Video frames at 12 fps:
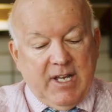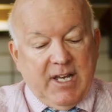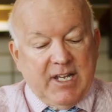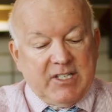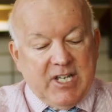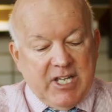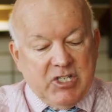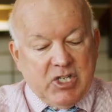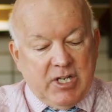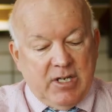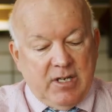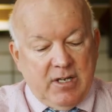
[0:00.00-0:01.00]

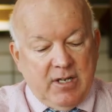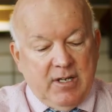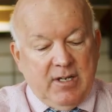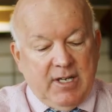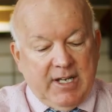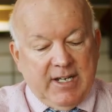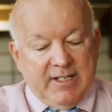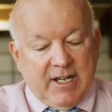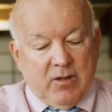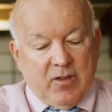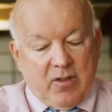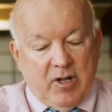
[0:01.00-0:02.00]
Attention! An
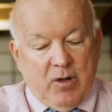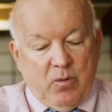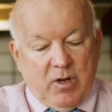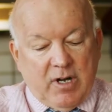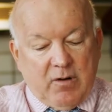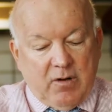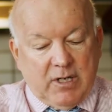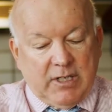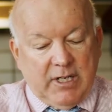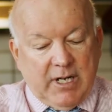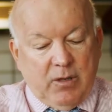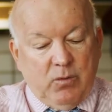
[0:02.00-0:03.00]
adult saltwater
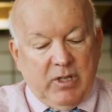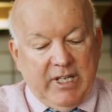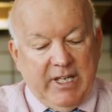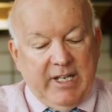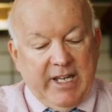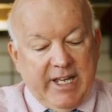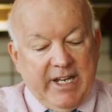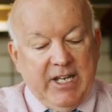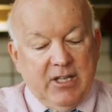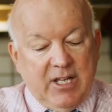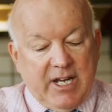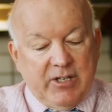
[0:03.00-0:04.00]
crocodile will eat any
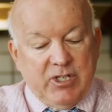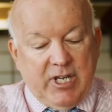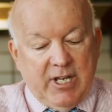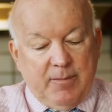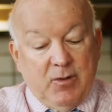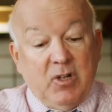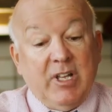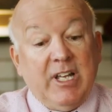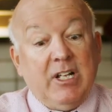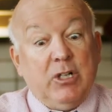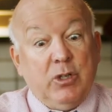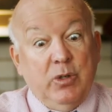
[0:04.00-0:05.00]
large animal,
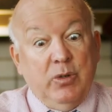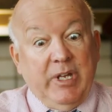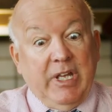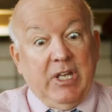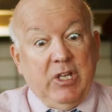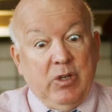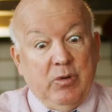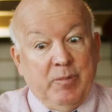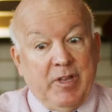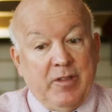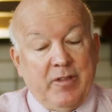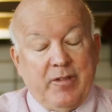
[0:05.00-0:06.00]
including
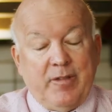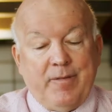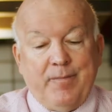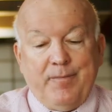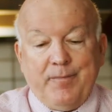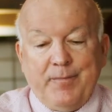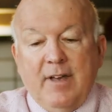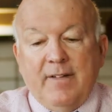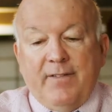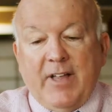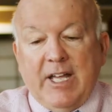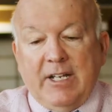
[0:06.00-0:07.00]
humans.
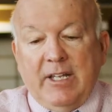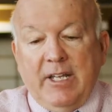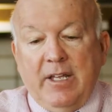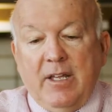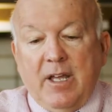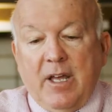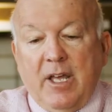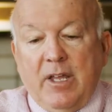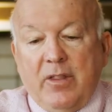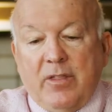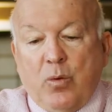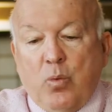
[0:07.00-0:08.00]
Finally,
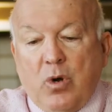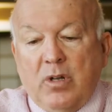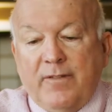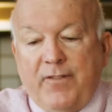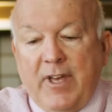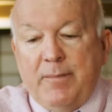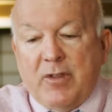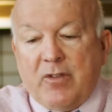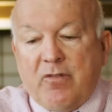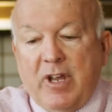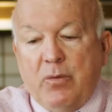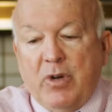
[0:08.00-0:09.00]
the world-famous
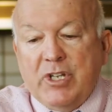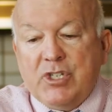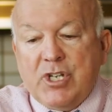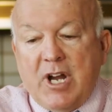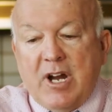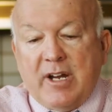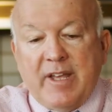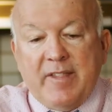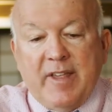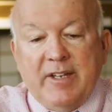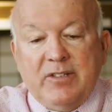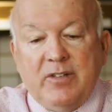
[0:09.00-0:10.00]
great white shark has
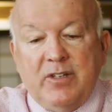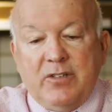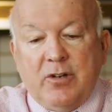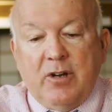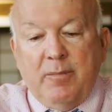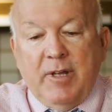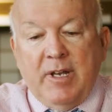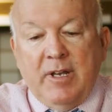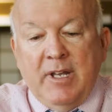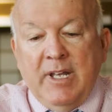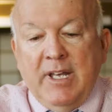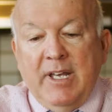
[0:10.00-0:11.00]
entered the tournament.
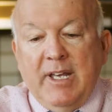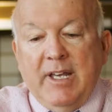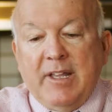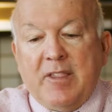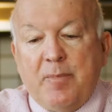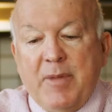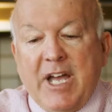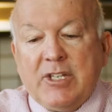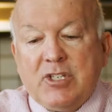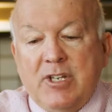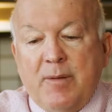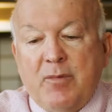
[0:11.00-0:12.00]
It's
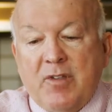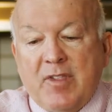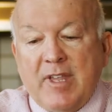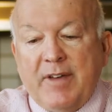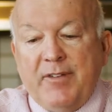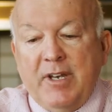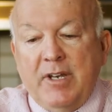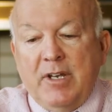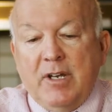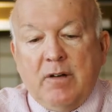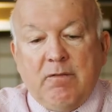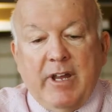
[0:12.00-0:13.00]
match number 7,
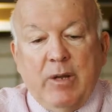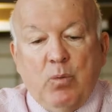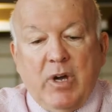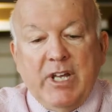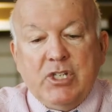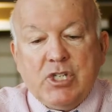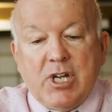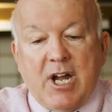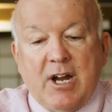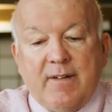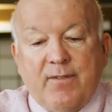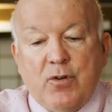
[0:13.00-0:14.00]
great white
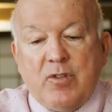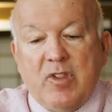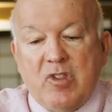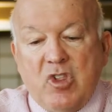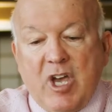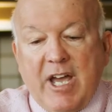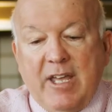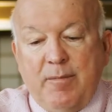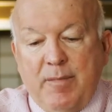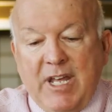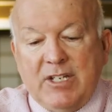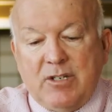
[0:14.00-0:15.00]
shark versus giant
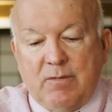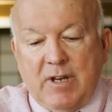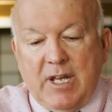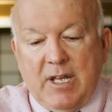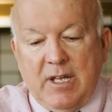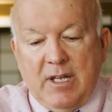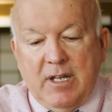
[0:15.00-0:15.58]
manta ray.